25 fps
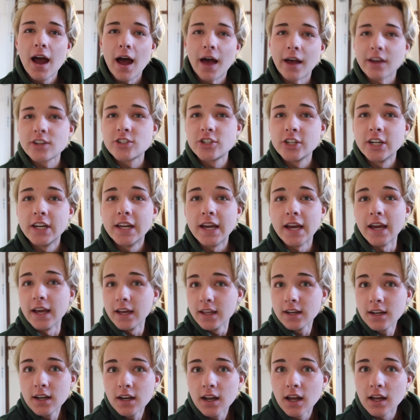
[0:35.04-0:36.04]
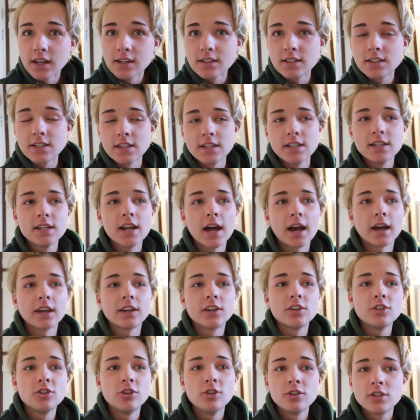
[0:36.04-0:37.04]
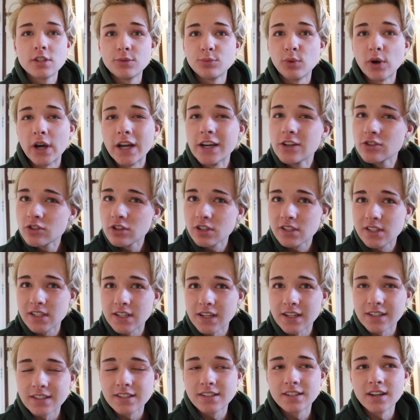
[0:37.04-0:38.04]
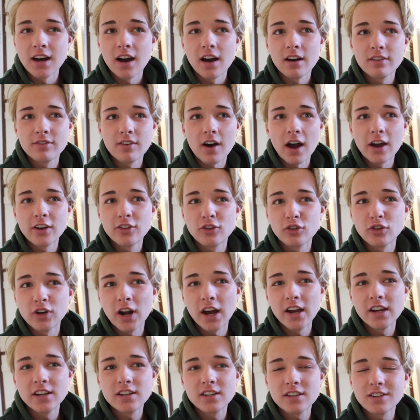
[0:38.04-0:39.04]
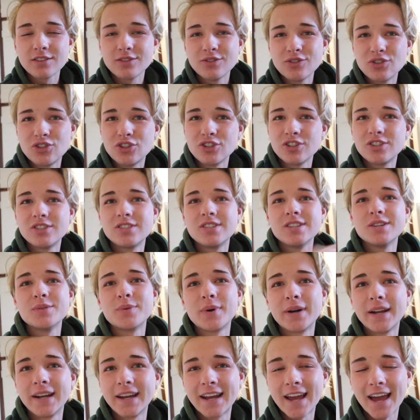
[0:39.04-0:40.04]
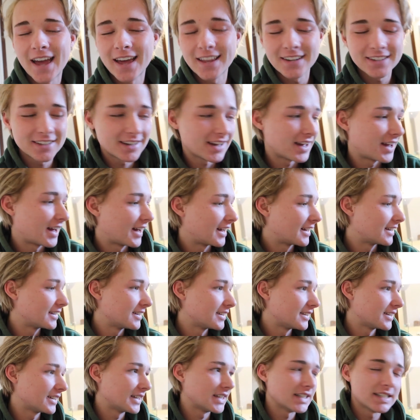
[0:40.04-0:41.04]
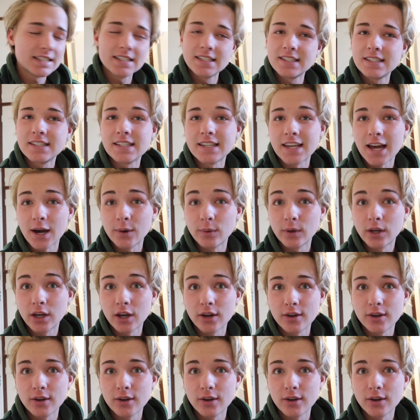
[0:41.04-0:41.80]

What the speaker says: actually in London and can do some more interesting stuff, I thought I'd just do one again and see how it